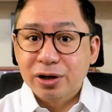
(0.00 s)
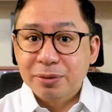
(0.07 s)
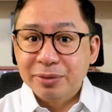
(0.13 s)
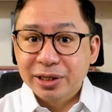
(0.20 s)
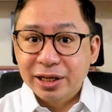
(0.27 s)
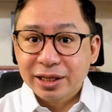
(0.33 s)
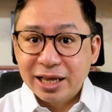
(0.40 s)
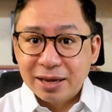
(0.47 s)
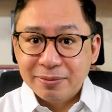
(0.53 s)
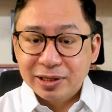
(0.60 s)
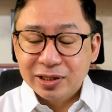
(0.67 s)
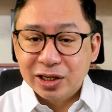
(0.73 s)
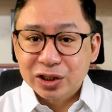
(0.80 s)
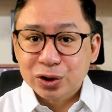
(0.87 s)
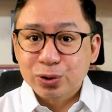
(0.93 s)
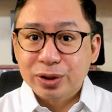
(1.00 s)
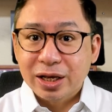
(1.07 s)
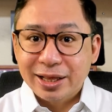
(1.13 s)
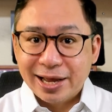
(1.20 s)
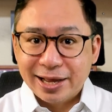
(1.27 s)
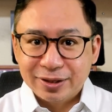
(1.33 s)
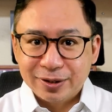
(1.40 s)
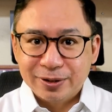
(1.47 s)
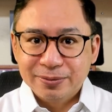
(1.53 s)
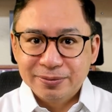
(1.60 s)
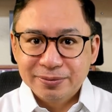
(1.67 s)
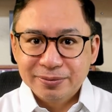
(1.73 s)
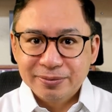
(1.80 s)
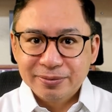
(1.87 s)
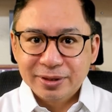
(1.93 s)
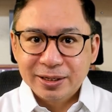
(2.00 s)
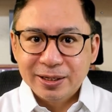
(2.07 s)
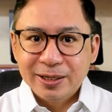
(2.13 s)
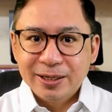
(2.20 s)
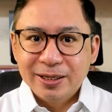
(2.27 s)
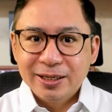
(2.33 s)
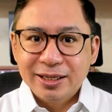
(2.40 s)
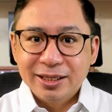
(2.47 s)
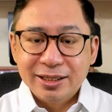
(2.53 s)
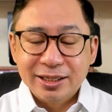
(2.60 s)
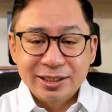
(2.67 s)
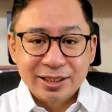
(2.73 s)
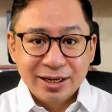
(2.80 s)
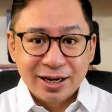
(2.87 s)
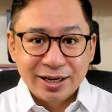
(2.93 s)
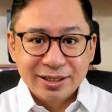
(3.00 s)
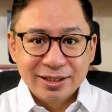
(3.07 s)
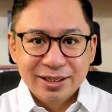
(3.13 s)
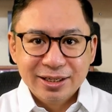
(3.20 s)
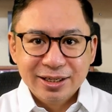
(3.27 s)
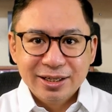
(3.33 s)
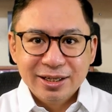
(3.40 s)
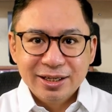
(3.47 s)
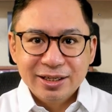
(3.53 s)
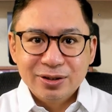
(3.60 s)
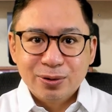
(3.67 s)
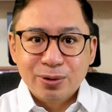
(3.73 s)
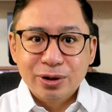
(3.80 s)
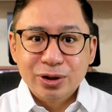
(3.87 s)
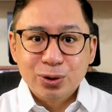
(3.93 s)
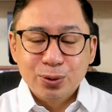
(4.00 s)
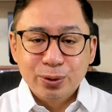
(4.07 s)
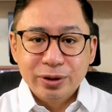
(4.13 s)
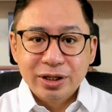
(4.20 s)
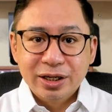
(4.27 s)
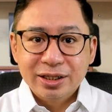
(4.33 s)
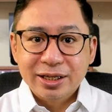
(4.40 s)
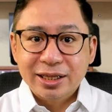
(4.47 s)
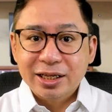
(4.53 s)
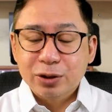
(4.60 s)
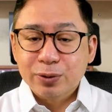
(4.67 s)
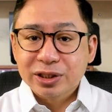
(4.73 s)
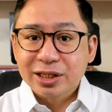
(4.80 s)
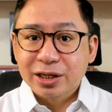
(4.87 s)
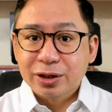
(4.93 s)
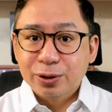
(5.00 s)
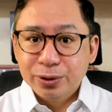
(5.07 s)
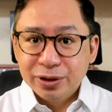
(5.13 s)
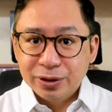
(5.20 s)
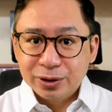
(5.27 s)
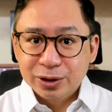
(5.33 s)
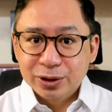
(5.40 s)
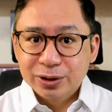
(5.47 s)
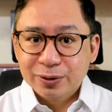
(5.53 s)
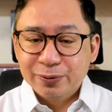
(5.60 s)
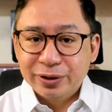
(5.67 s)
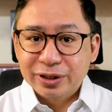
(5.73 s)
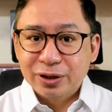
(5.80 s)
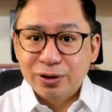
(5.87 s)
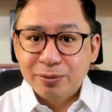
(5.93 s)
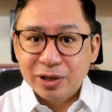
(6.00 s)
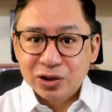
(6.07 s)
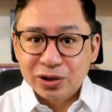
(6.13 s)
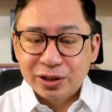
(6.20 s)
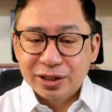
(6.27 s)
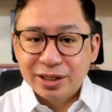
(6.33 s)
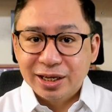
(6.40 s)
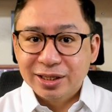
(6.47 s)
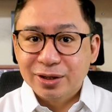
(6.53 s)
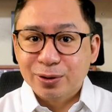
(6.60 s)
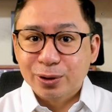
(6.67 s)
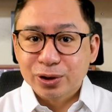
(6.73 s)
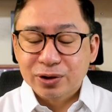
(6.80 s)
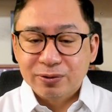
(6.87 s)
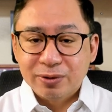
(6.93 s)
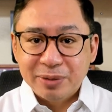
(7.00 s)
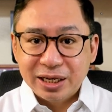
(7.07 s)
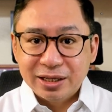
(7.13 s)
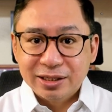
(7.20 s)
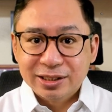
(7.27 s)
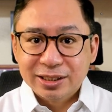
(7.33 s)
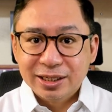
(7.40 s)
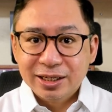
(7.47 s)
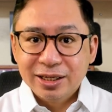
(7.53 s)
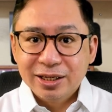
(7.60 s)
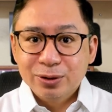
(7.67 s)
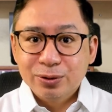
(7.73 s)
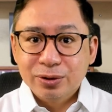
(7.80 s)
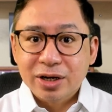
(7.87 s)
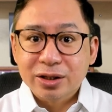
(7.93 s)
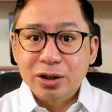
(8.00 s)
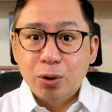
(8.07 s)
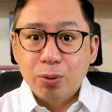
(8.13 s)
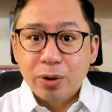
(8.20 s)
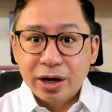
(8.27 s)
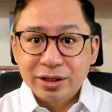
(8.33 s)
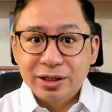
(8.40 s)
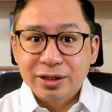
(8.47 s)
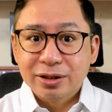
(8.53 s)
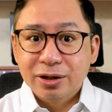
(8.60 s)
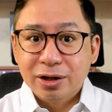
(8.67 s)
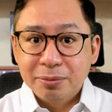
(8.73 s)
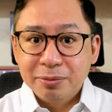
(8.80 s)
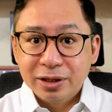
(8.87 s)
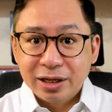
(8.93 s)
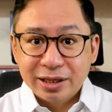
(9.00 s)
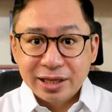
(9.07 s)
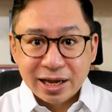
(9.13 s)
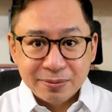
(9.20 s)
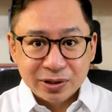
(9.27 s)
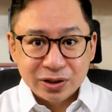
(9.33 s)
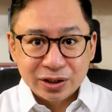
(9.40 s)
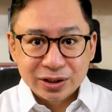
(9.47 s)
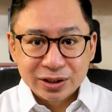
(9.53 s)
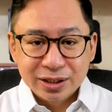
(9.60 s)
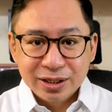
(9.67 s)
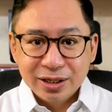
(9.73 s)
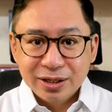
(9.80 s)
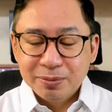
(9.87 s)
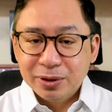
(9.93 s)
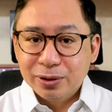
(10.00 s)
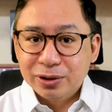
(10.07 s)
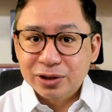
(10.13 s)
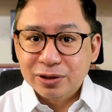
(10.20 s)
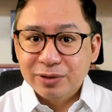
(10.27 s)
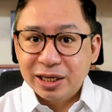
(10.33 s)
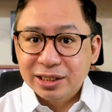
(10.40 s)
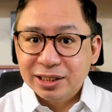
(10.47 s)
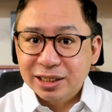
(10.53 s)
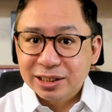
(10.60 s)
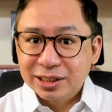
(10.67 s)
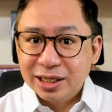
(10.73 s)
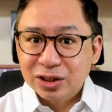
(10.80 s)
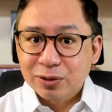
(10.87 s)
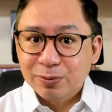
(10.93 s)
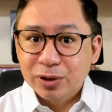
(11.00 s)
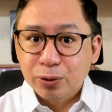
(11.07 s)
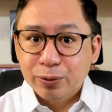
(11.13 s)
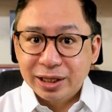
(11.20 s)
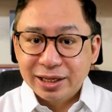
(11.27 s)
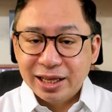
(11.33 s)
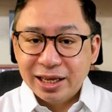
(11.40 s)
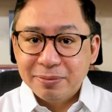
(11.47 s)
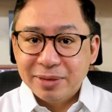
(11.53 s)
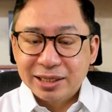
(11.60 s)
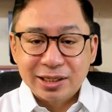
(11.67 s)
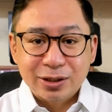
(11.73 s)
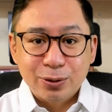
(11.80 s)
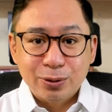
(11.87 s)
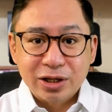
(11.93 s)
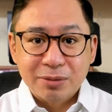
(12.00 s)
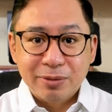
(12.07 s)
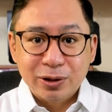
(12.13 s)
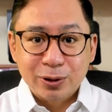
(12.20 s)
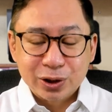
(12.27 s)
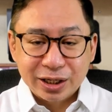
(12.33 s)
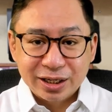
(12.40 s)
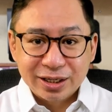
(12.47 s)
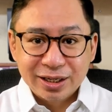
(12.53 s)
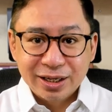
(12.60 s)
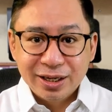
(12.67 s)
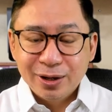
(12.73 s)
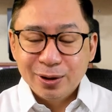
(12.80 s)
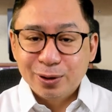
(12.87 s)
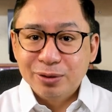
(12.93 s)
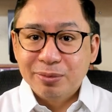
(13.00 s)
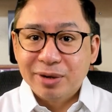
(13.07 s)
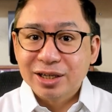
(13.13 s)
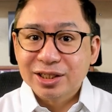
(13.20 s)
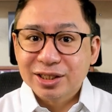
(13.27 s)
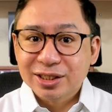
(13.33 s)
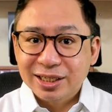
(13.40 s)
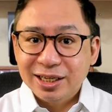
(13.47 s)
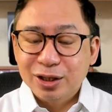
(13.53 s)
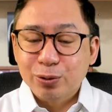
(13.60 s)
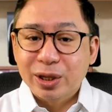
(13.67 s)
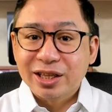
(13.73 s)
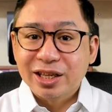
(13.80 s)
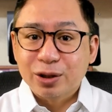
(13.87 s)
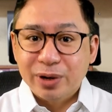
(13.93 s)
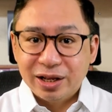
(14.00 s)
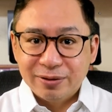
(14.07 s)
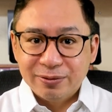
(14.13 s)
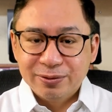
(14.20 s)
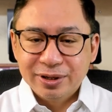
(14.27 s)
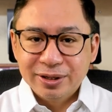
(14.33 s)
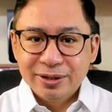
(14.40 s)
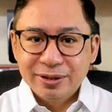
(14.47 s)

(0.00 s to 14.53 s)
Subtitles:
of nominal damages to the latter. In this regard, the court ruled that it was erroneous for the commission and the Court of Appeals to not award nominal damages because of the existence of the quitclaim executed by Jose on March 3, 2012.